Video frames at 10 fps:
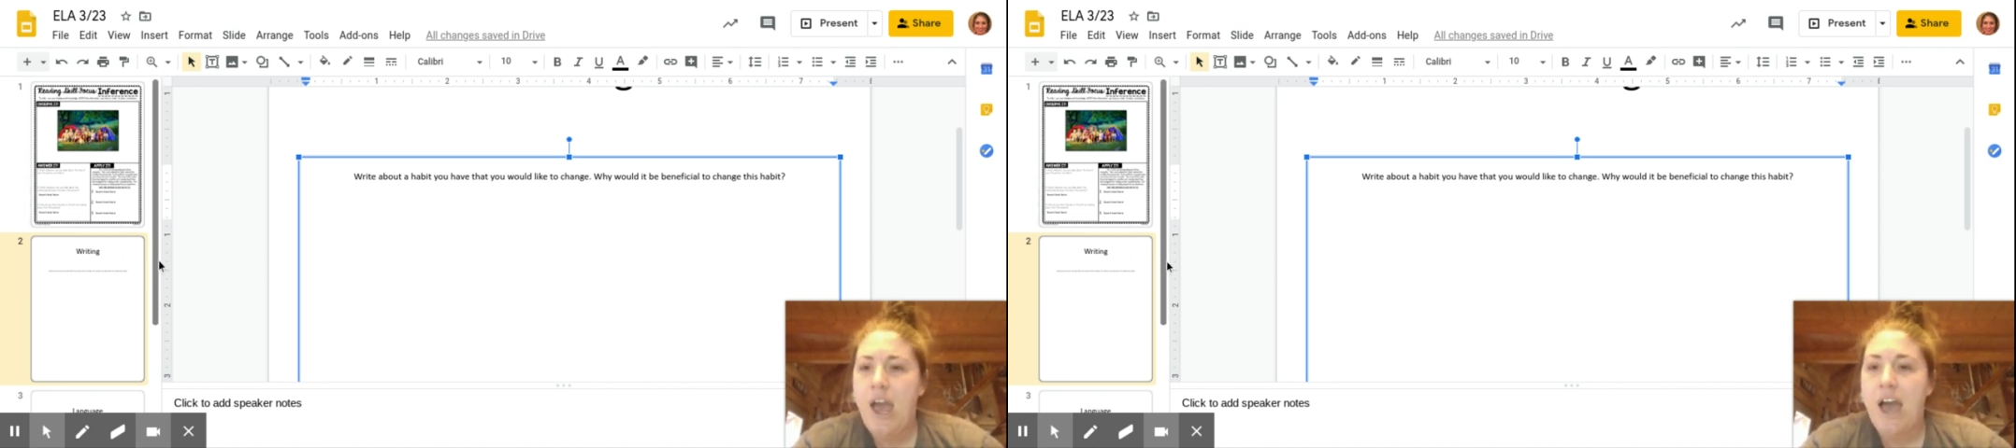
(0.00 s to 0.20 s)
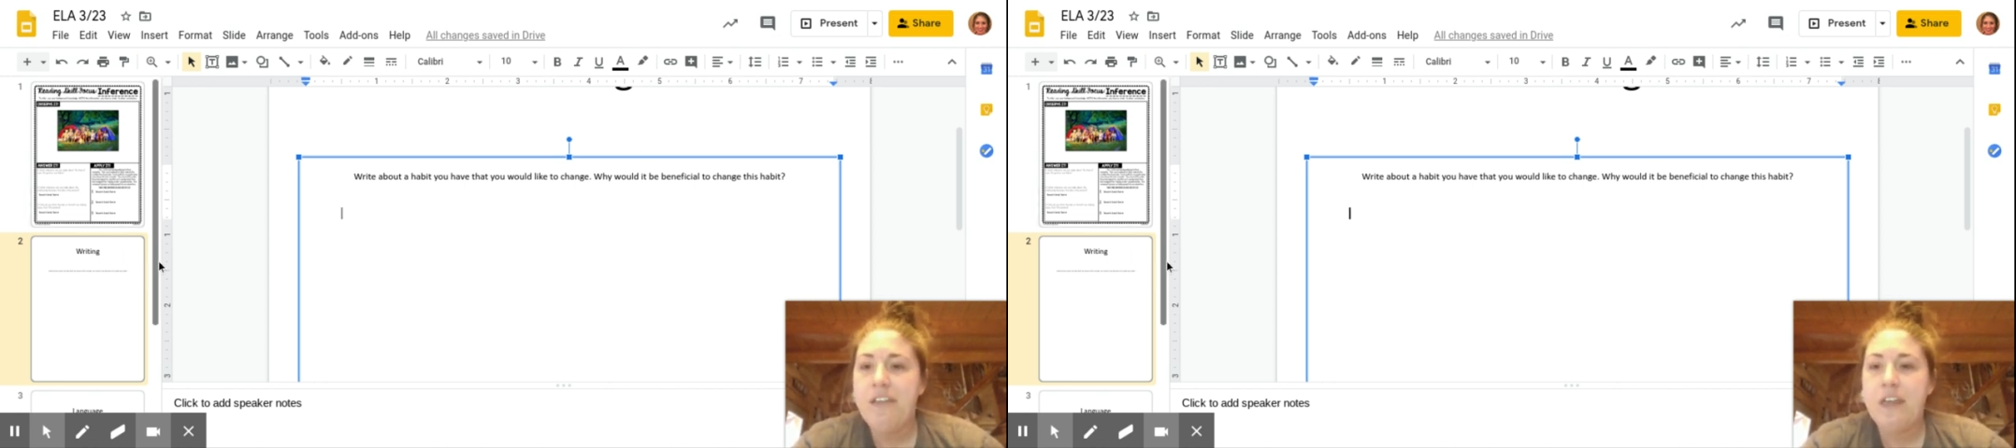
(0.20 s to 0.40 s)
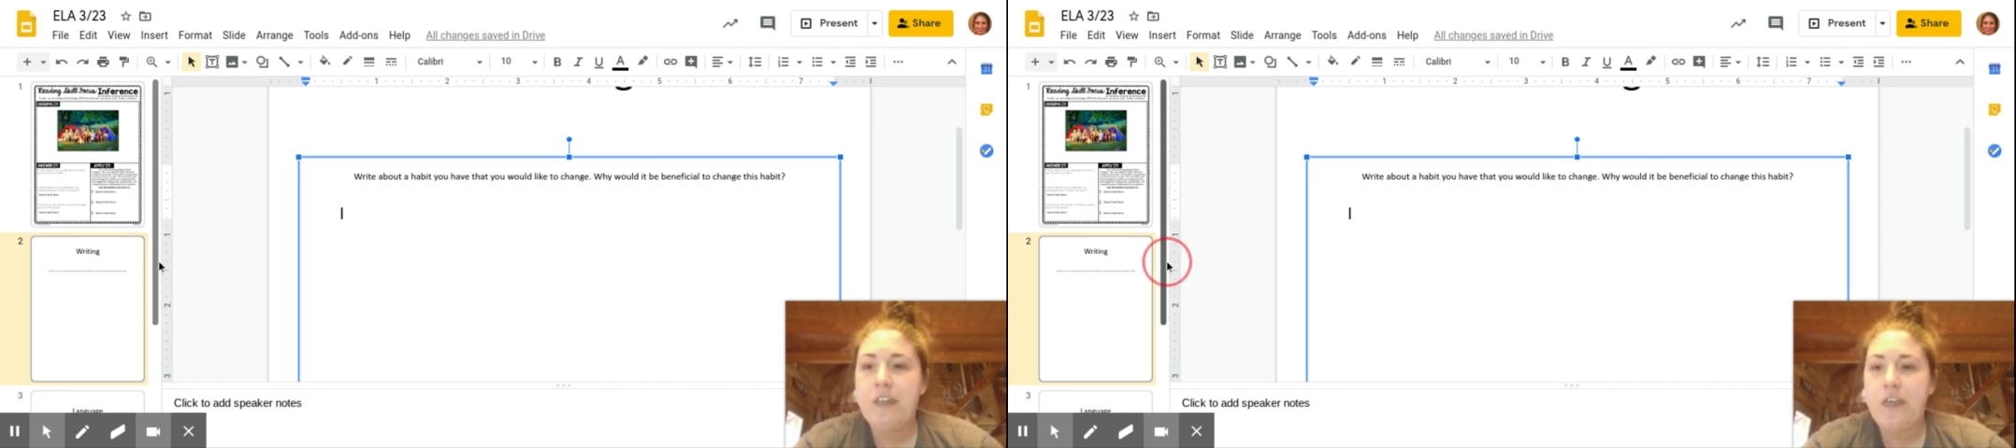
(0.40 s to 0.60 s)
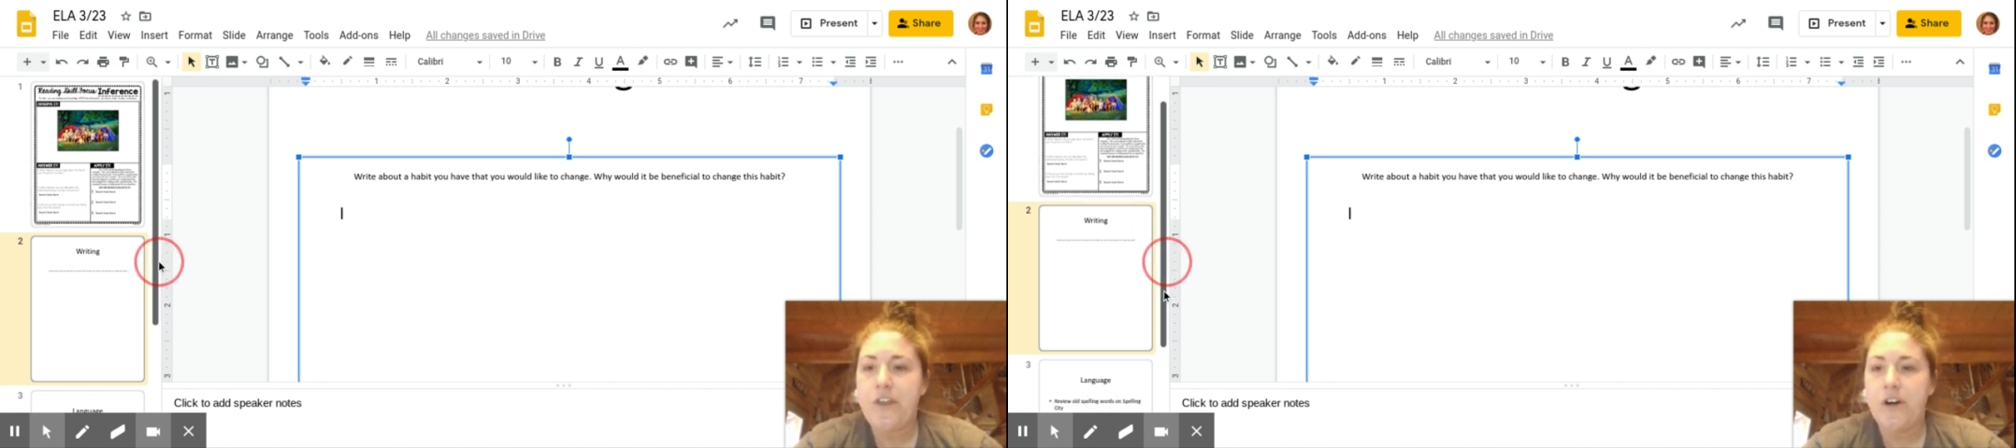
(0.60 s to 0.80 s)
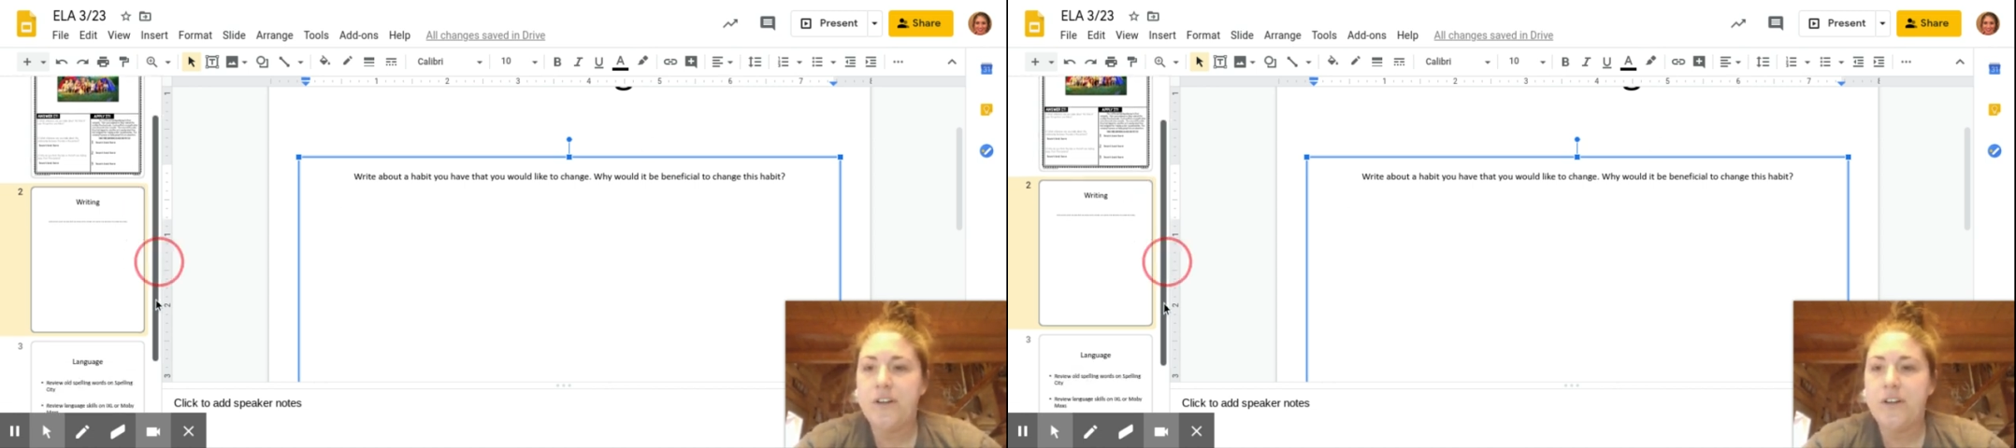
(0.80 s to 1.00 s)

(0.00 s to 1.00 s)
And then the third